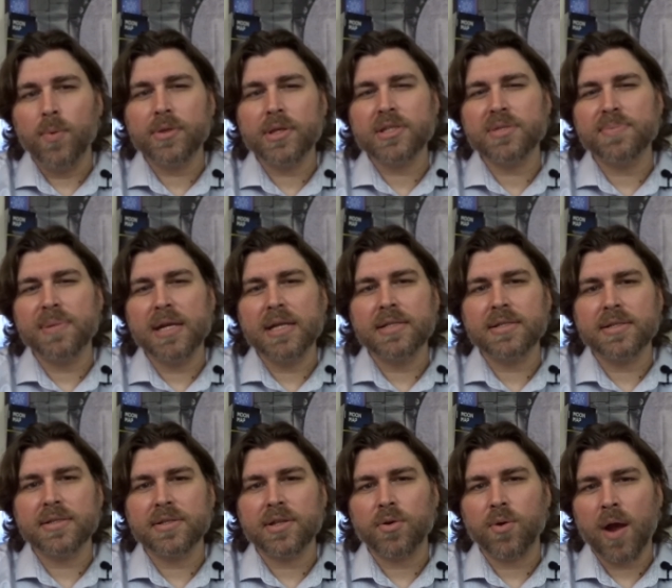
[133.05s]
What this
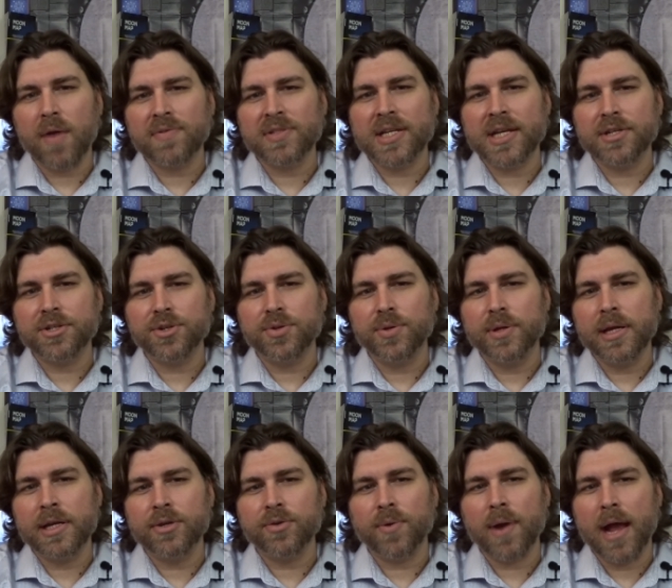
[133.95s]
means is the gravitational
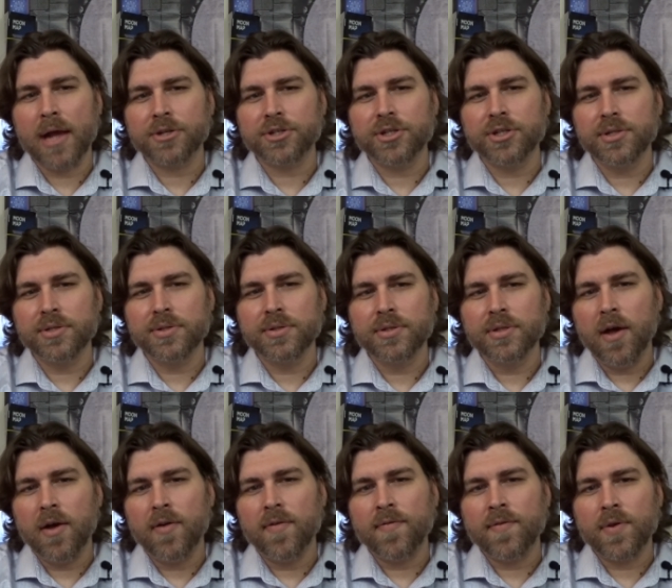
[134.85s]
interaction
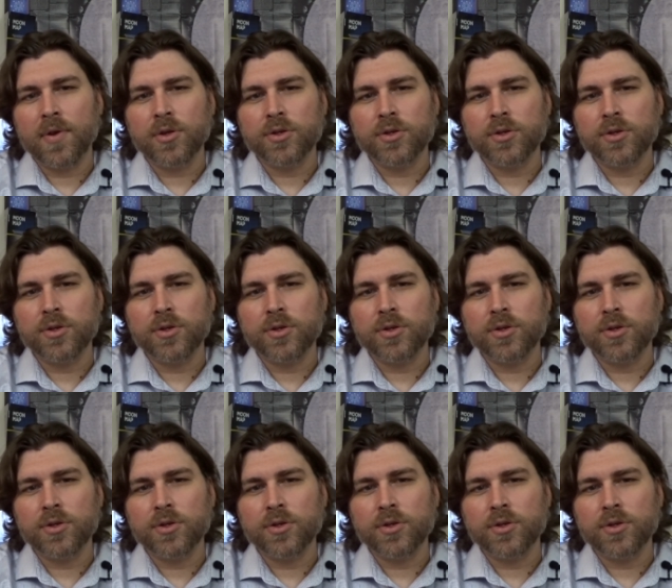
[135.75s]
of